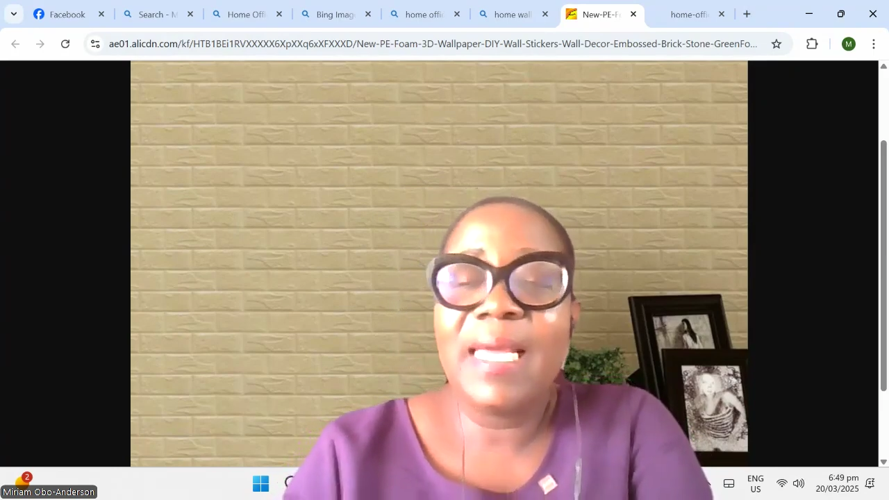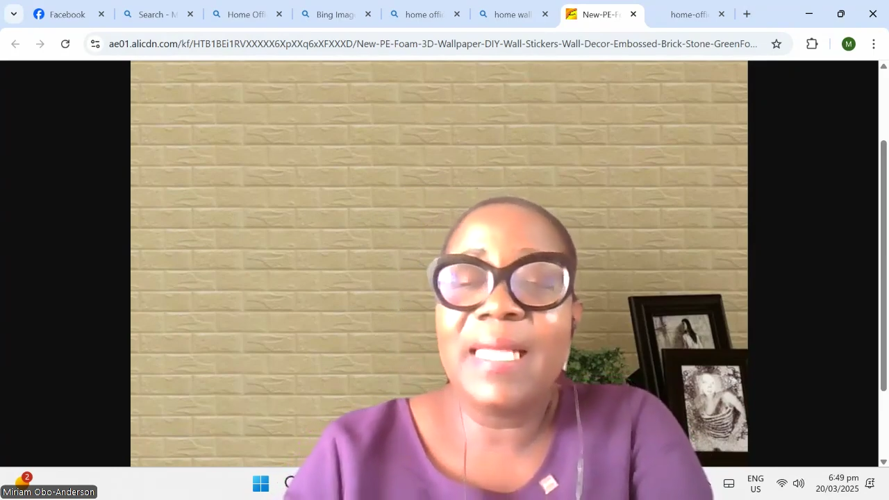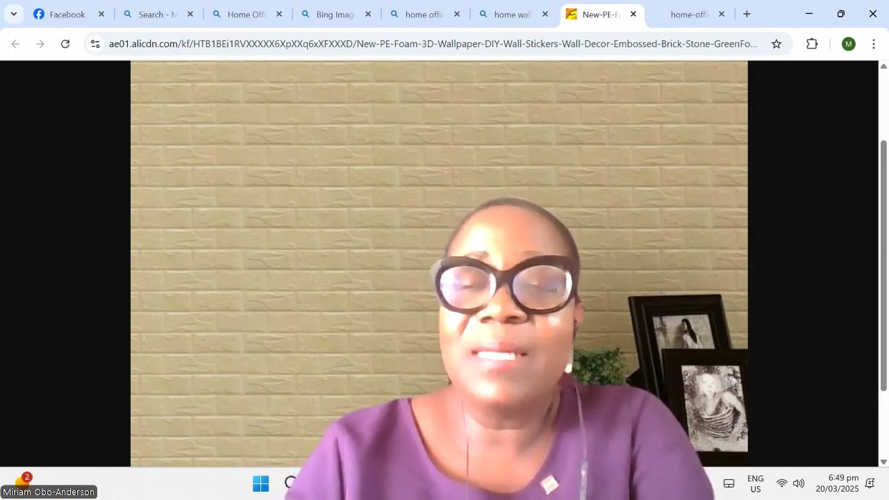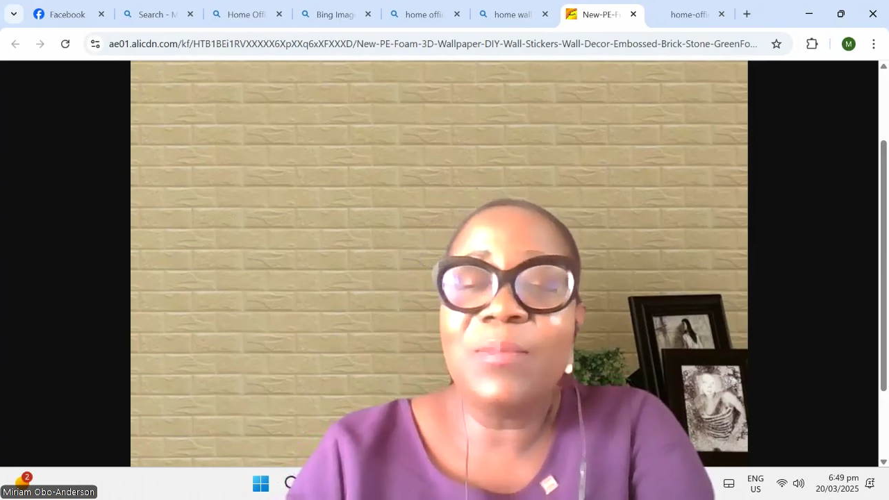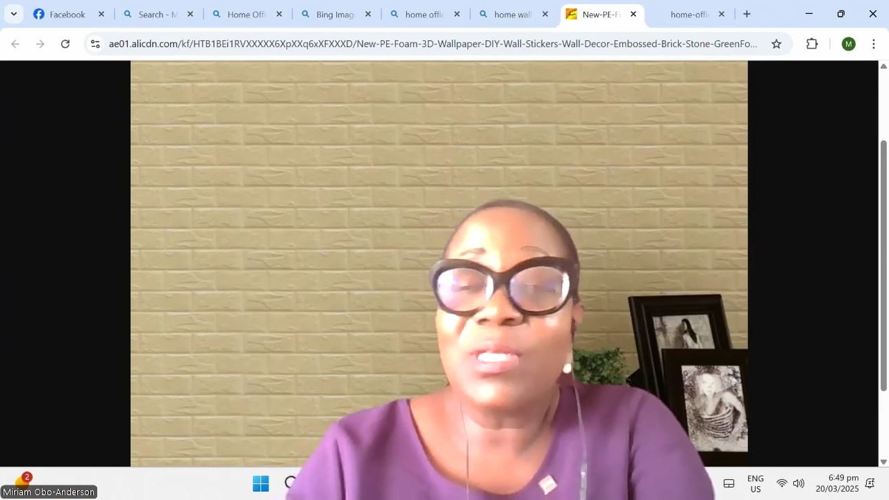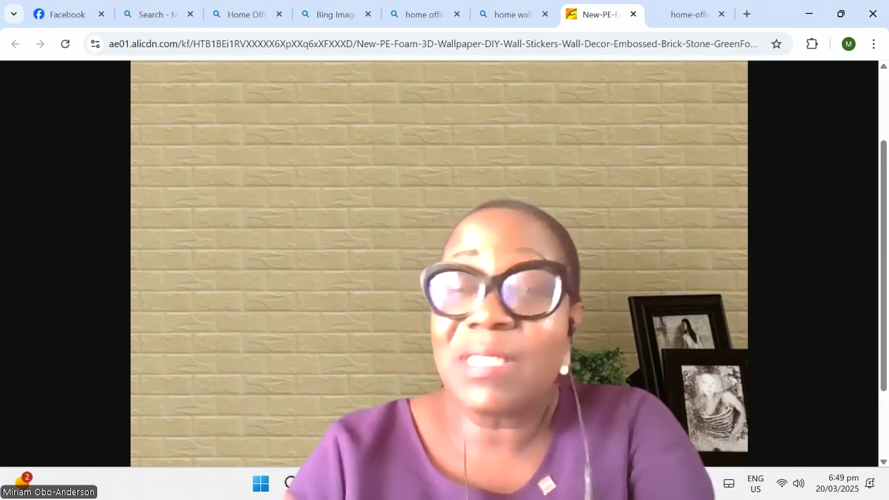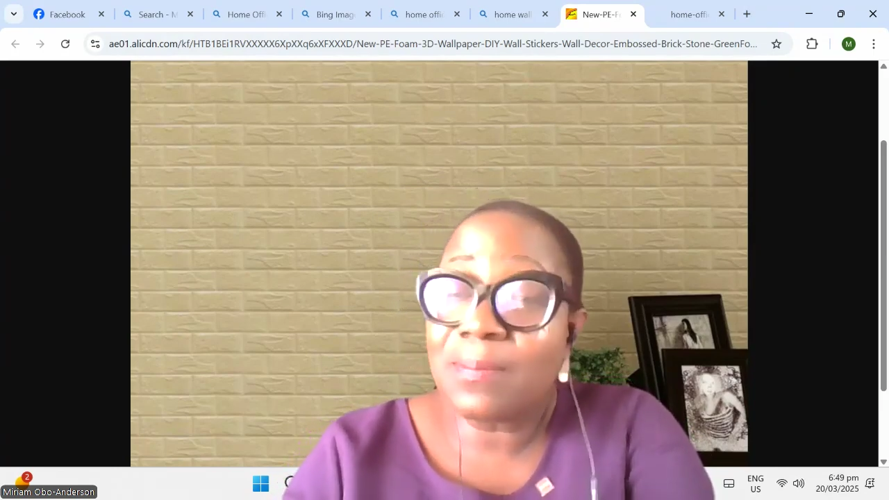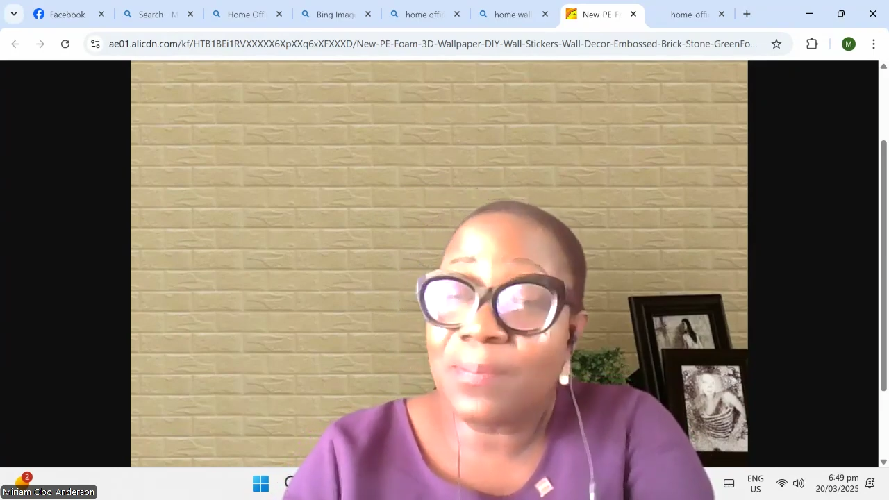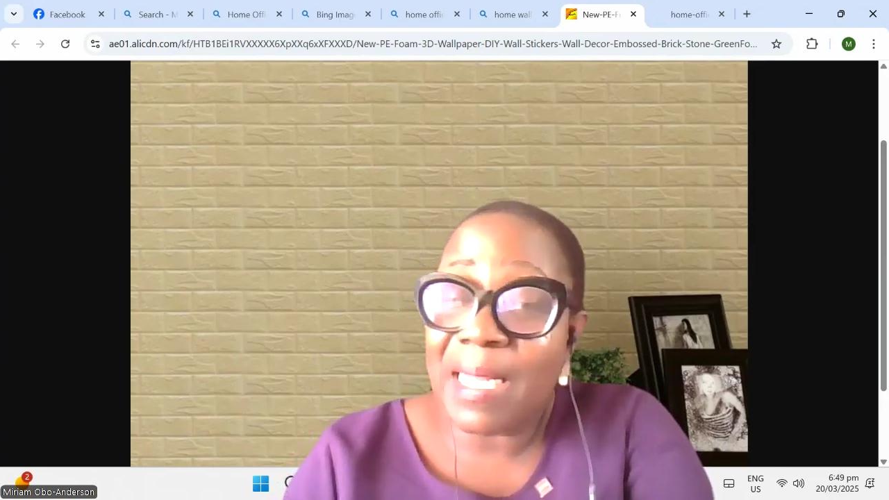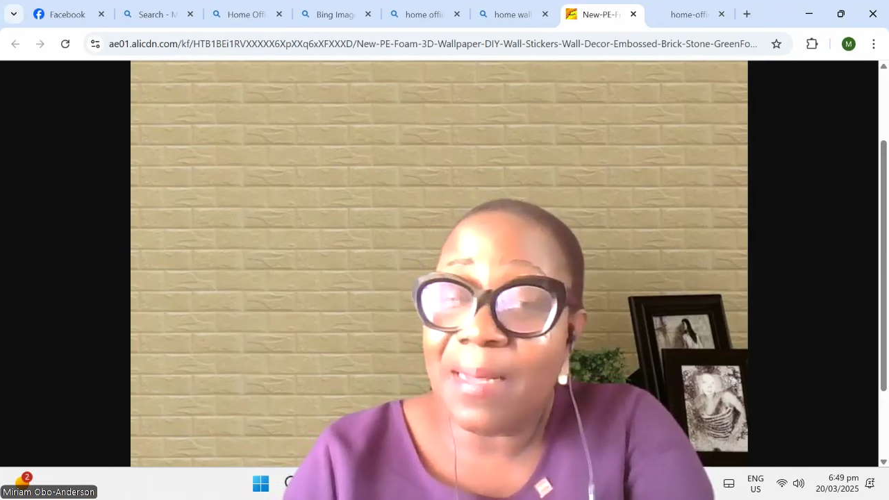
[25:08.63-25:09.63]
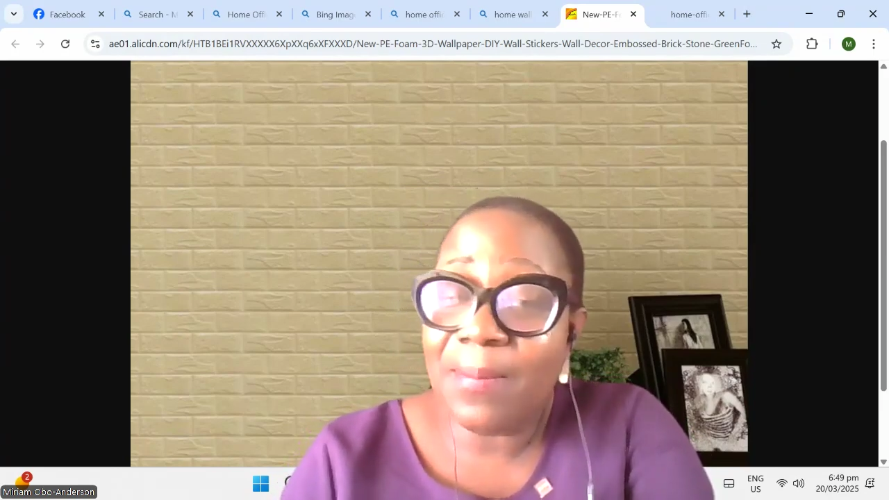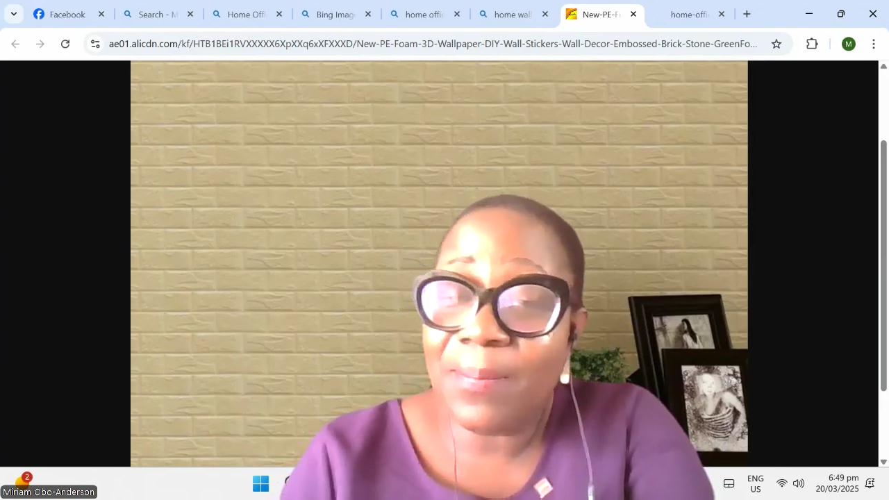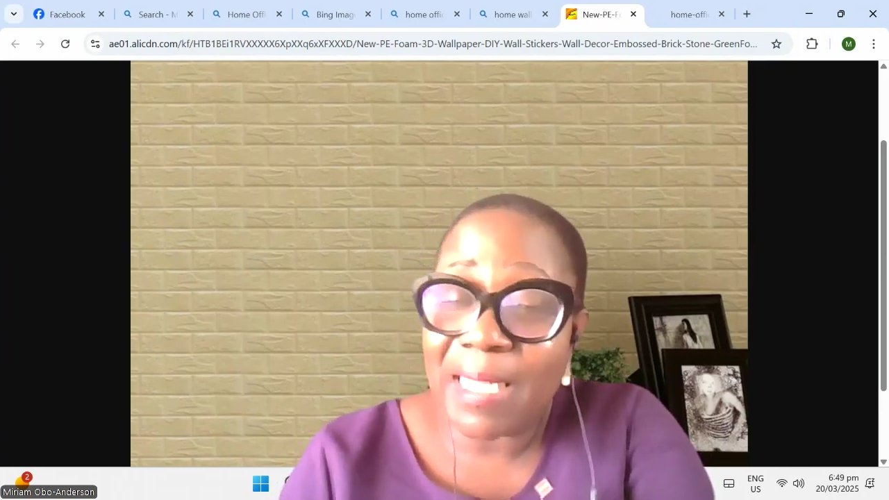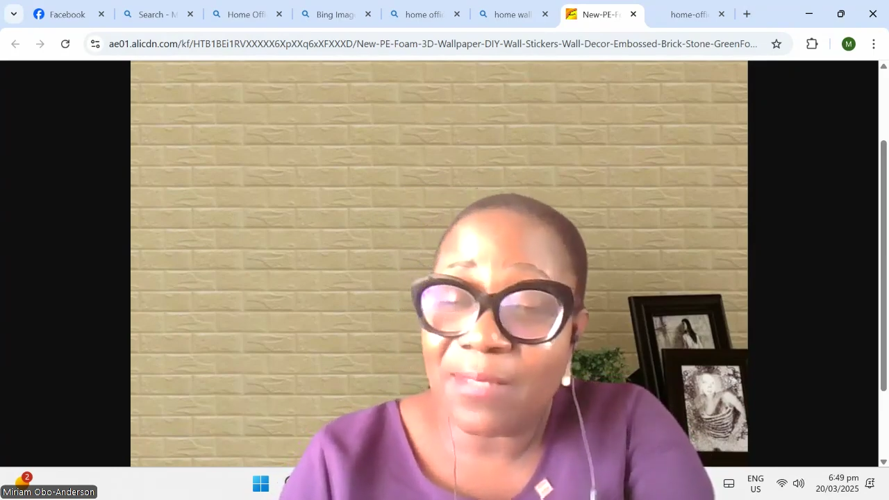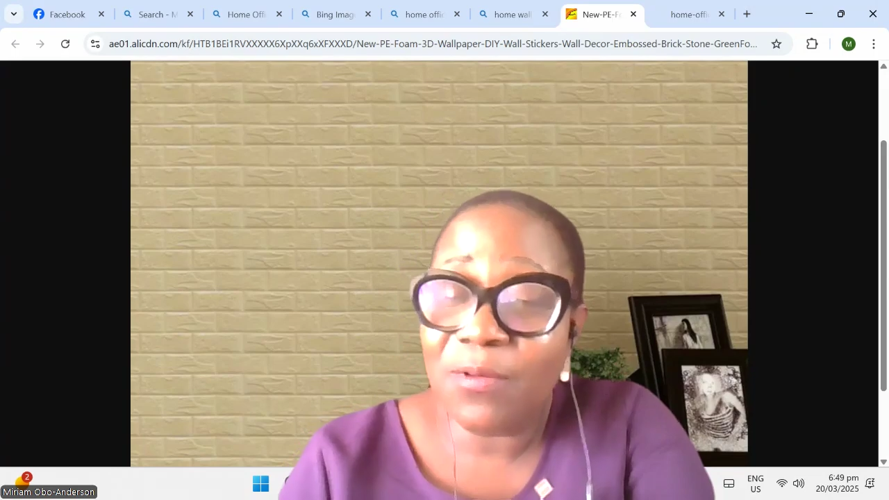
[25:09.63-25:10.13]
And then because this
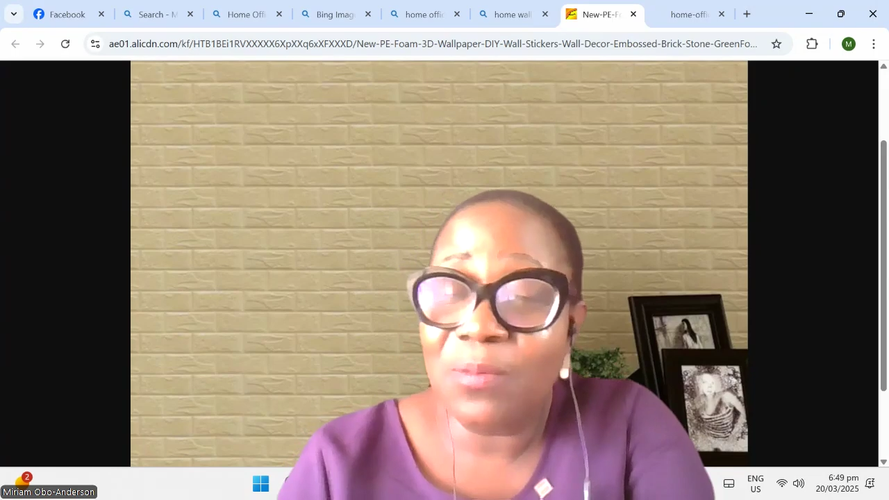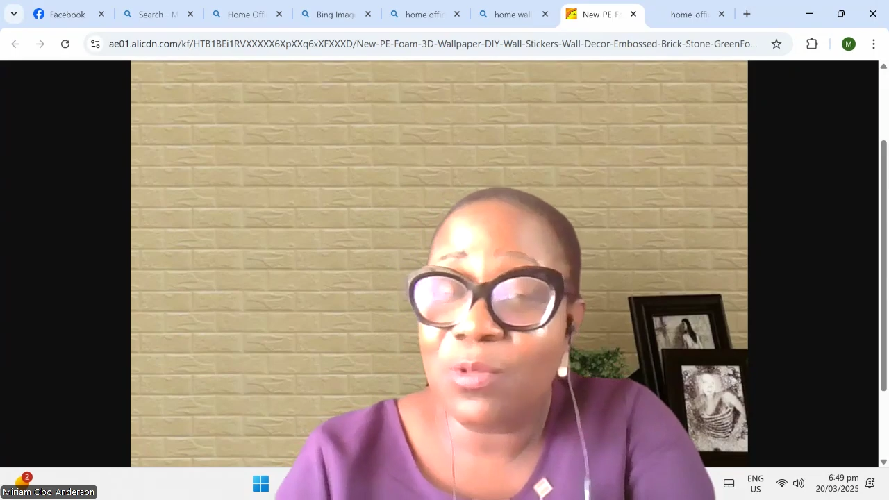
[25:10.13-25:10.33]
platform